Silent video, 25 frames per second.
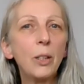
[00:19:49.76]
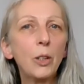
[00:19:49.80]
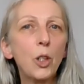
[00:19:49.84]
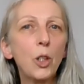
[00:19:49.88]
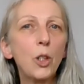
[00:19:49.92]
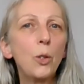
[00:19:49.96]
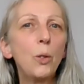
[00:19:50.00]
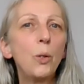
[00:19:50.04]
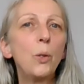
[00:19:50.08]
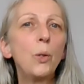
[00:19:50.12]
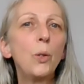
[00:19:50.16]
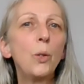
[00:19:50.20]

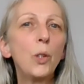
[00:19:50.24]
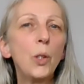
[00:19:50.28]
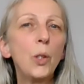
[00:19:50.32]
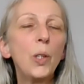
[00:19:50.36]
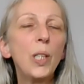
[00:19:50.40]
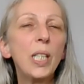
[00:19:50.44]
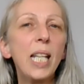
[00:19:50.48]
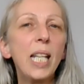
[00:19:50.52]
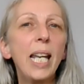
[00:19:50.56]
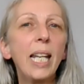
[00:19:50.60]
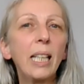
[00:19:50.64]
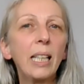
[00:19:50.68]
to
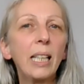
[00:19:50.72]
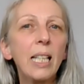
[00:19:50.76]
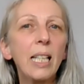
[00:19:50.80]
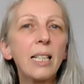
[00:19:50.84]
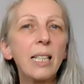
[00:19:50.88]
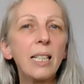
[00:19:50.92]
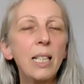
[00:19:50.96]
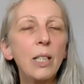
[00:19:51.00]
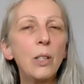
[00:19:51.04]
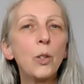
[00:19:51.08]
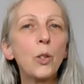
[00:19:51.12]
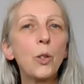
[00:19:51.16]
take
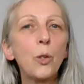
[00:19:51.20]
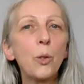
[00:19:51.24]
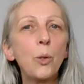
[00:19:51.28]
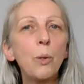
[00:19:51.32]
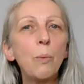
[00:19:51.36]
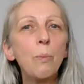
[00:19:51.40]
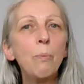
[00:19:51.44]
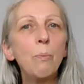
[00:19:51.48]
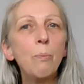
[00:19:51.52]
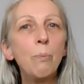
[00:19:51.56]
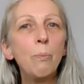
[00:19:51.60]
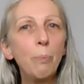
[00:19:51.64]
that
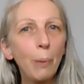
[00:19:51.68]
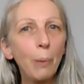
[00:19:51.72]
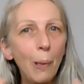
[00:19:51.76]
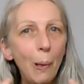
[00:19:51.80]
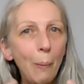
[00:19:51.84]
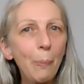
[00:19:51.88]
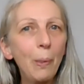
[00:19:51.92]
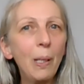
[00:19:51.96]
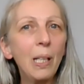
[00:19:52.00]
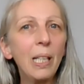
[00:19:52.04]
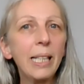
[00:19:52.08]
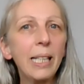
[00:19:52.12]
into
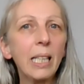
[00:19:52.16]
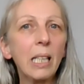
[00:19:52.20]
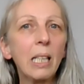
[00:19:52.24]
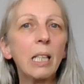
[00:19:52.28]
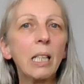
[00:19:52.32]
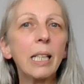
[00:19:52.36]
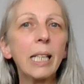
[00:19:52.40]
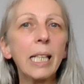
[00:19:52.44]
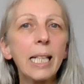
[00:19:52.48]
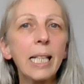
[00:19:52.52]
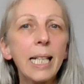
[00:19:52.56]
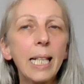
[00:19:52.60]
properly
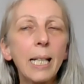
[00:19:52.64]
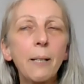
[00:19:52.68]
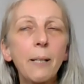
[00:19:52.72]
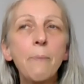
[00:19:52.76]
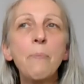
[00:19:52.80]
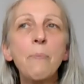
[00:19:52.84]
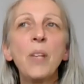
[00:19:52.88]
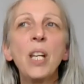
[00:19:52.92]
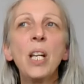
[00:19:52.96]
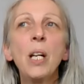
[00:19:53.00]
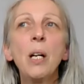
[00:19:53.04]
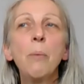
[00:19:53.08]
cleaning,
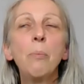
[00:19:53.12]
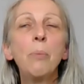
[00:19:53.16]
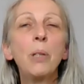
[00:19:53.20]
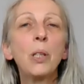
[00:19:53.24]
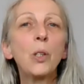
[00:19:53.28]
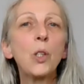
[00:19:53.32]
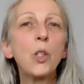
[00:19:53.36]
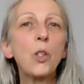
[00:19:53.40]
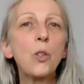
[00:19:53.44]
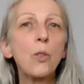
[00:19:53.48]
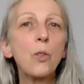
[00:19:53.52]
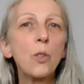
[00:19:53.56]

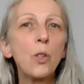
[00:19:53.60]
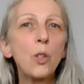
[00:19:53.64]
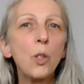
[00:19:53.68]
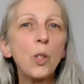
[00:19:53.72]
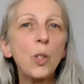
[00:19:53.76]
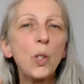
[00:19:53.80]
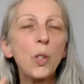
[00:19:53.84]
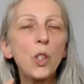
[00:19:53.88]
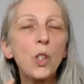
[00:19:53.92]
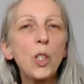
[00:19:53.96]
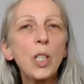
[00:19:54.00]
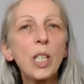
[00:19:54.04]
but
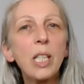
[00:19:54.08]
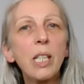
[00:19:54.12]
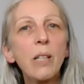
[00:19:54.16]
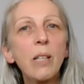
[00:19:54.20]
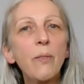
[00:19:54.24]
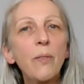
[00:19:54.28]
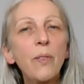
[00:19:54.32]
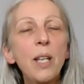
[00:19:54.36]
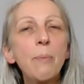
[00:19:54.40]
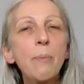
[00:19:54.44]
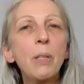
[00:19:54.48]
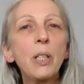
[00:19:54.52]
to
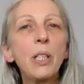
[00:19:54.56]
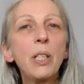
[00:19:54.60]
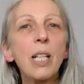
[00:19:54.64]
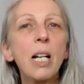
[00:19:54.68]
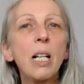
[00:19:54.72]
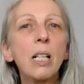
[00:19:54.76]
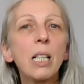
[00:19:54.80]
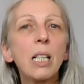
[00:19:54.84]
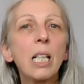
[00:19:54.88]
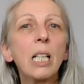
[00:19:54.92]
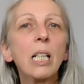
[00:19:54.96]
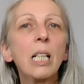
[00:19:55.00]
give them a
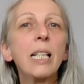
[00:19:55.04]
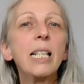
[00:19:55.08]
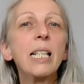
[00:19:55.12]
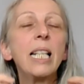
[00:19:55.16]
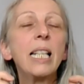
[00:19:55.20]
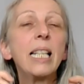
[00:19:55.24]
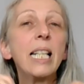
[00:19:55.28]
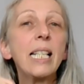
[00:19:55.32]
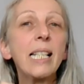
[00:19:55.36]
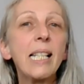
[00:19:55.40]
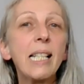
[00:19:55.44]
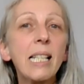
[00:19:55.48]
tongue clean,
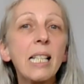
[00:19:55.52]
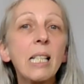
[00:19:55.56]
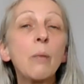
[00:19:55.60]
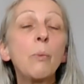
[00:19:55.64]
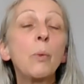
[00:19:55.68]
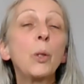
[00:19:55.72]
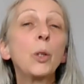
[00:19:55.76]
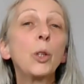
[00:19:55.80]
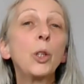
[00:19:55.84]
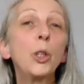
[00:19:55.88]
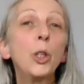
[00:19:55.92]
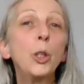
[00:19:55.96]
and they see
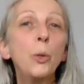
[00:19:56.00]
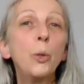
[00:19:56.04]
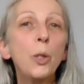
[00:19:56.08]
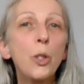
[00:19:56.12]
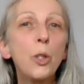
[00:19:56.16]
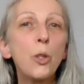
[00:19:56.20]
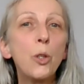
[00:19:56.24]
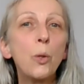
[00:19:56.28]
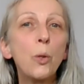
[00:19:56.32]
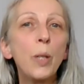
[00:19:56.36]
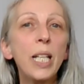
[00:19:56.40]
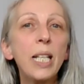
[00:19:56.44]
what you're
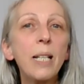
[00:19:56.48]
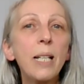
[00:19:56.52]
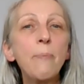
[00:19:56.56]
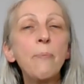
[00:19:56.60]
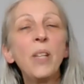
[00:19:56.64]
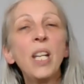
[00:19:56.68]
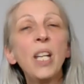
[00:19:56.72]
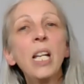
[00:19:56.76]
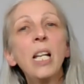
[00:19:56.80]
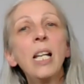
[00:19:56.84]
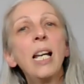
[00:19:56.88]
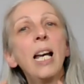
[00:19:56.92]
doing,
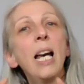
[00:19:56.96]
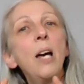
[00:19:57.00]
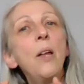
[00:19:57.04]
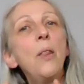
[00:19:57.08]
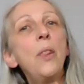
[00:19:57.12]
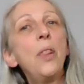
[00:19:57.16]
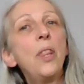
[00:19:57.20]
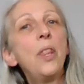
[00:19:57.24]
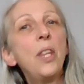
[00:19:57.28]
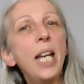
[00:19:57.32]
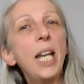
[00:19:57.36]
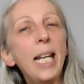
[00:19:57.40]

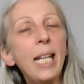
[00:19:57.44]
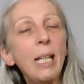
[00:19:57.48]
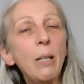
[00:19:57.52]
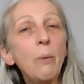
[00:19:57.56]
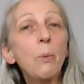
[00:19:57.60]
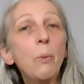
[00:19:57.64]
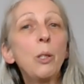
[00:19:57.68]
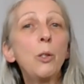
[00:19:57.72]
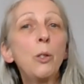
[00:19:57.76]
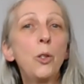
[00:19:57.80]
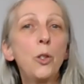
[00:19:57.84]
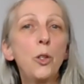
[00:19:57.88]
and they
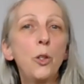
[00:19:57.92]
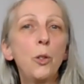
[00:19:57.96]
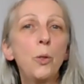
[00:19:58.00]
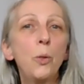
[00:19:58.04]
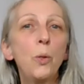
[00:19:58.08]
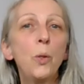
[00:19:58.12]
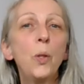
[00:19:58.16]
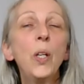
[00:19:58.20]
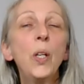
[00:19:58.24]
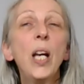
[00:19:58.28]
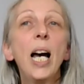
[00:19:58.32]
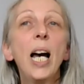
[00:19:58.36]
will
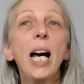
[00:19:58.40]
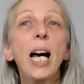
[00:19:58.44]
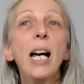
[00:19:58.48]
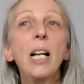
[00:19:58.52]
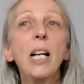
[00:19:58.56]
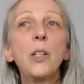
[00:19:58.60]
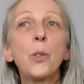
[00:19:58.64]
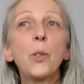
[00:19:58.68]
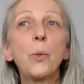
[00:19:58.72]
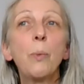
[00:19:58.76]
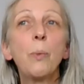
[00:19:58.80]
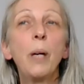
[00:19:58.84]
do
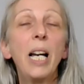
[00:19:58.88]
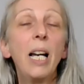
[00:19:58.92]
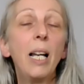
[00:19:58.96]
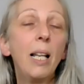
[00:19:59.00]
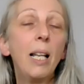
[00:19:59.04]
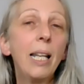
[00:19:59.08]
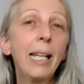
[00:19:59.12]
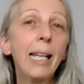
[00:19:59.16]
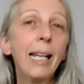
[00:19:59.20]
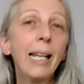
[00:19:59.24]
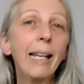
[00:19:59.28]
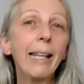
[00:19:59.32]
as
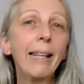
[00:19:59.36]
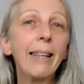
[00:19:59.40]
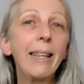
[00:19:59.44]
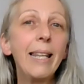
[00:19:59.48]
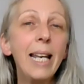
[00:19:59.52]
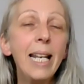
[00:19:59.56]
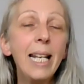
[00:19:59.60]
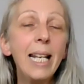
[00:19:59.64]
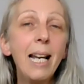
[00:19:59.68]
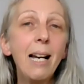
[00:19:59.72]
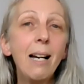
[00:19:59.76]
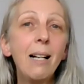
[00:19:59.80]
well.
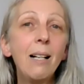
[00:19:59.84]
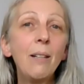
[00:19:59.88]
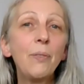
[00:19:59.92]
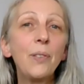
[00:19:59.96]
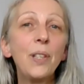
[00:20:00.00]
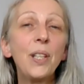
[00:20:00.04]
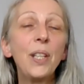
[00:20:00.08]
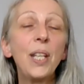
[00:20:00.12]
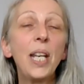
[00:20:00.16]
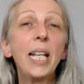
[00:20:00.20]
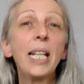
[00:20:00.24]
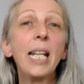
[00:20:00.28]
Then
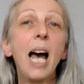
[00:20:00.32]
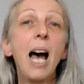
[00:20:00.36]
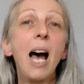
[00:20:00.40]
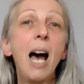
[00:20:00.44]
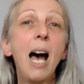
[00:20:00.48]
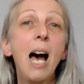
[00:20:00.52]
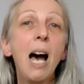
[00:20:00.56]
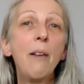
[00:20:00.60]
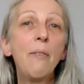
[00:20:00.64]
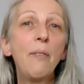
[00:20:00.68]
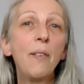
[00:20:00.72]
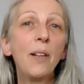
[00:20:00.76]
after that,
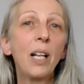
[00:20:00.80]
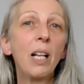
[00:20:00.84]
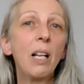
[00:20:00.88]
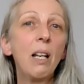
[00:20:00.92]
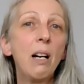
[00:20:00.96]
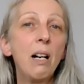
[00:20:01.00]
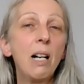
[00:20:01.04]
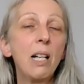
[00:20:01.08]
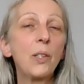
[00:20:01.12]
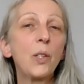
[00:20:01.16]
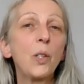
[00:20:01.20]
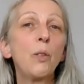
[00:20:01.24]
half a
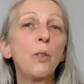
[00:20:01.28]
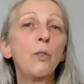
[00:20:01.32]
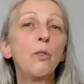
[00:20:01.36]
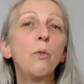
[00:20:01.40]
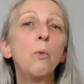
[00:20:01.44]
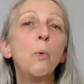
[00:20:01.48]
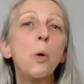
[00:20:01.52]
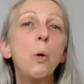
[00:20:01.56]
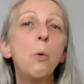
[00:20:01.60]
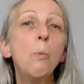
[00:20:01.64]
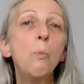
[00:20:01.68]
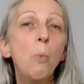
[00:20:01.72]
glass of
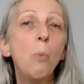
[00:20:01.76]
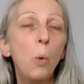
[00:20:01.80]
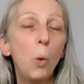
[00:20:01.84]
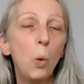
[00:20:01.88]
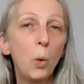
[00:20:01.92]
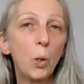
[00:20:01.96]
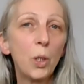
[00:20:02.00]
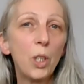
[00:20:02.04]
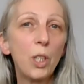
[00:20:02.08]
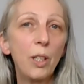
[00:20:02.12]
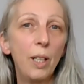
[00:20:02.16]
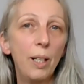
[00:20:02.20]
warm
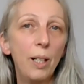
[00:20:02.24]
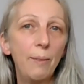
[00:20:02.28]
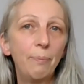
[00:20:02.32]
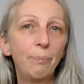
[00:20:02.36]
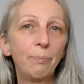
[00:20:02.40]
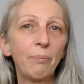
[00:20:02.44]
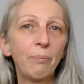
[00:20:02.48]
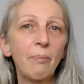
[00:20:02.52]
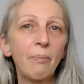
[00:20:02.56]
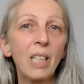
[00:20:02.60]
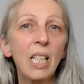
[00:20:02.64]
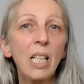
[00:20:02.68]
water.
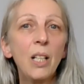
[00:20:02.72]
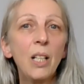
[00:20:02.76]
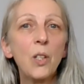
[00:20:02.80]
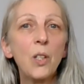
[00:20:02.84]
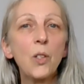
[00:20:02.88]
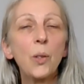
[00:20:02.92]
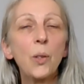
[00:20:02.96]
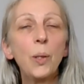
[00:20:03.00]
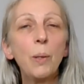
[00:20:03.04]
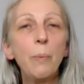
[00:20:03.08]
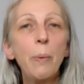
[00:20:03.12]
So